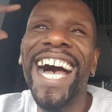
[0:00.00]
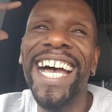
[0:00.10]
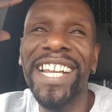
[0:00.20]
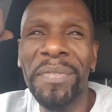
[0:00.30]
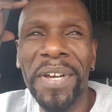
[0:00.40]

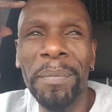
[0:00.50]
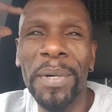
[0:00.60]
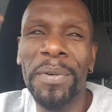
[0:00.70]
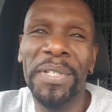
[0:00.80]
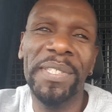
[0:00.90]
I've come
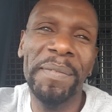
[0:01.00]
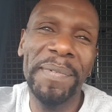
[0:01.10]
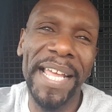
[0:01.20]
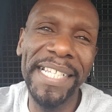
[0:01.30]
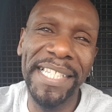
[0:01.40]
across
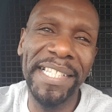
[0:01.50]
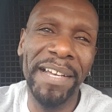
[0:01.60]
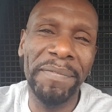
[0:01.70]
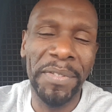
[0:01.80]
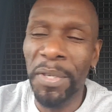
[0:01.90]
some lazy
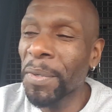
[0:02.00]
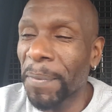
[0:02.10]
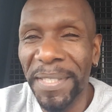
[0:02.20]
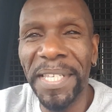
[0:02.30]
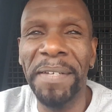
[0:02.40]
lovers who
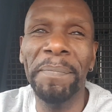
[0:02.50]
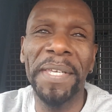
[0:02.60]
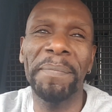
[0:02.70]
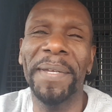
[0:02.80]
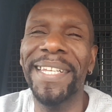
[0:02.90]
want
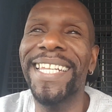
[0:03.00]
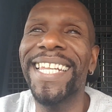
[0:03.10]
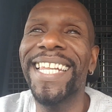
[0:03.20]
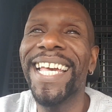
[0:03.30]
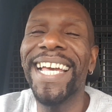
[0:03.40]
commitment.
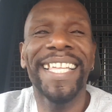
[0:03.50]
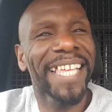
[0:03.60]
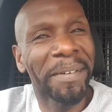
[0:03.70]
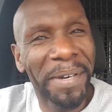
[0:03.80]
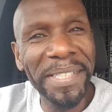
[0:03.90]

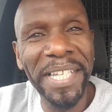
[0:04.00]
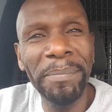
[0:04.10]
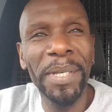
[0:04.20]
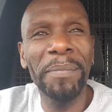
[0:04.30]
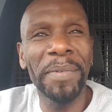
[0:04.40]
They want
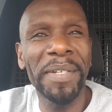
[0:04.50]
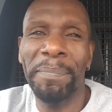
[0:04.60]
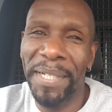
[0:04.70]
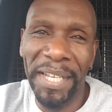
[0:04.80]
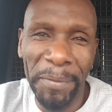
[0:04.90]
commitment,
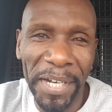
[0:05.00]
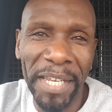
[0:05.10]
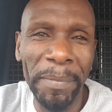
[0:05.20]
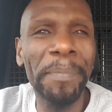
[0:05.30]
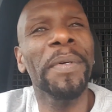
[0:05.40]
but they want
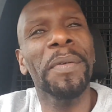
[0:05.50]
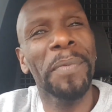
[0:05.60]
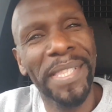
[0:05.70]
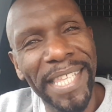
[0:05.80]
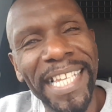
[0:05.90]
commitment
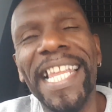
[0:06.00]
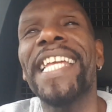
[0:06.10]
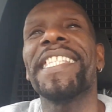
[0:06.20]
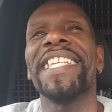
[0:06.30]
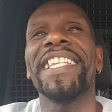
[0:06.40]
with their
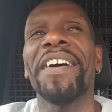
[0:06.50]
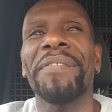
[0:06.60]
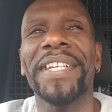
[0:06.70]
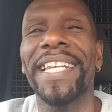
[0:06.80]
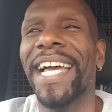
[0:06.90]
lazy
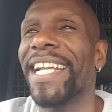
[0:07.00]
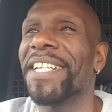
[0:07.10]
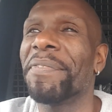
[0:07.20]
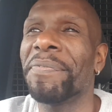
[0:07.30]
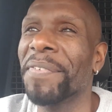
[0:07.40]
loving.
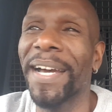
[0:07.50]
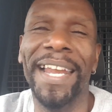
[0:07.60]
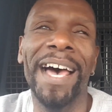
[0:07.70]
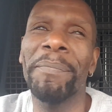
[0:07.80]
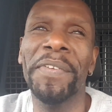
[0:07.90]
And
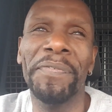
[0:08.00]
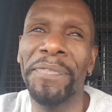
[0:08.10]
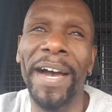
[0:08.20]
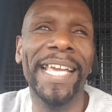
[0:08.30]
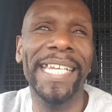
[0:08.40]
I'll be
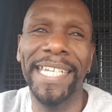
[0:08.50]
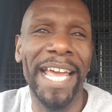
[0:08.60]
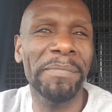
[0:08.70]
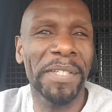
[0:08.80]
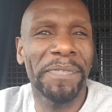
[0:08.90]
fucking
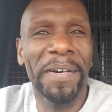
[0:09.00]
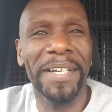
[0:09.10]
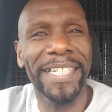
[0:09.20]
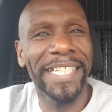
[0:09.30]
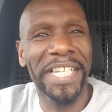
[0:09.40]
damned if
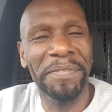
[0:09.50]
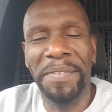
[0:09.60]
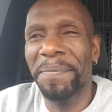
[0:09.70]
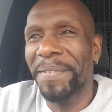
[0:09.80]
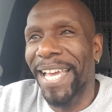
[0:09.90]
I'm going to give
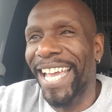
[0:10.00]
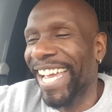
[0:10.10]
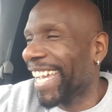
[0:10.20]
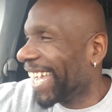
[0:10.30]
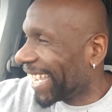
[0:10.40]
them that.
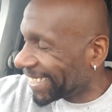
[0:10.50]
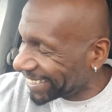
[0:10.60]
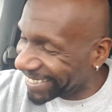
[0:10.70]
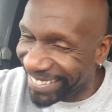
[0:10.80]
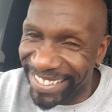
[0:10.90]

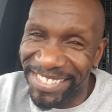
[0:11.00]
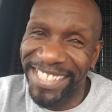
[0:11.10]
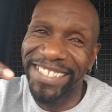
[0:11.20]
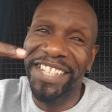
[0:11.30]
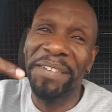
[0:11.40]
Sorry, I'm
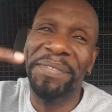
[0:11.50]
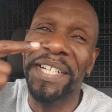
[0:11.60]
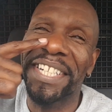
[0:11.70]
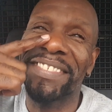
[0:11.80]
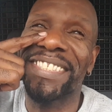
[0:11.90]
still laughing
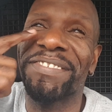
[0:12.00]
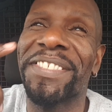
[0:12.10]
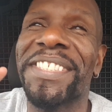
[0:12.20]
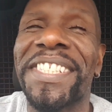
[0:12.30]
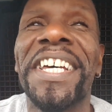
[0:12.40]
at Chris
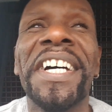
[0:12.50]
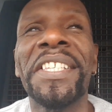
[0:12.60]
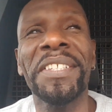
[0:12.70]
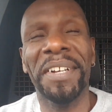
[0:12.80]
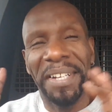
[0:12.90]
Rock.
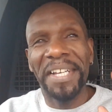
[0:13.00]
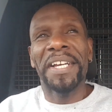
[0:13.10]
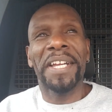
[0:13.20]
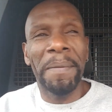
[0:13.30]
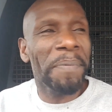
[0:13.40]
Sorry,
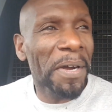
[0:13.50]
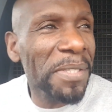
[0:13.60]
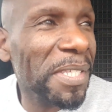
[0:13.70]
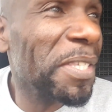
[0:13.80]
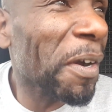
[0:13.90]

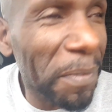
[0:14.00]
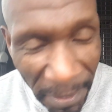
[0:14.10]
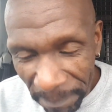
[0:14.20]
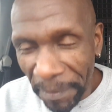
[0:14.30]
compose yourself.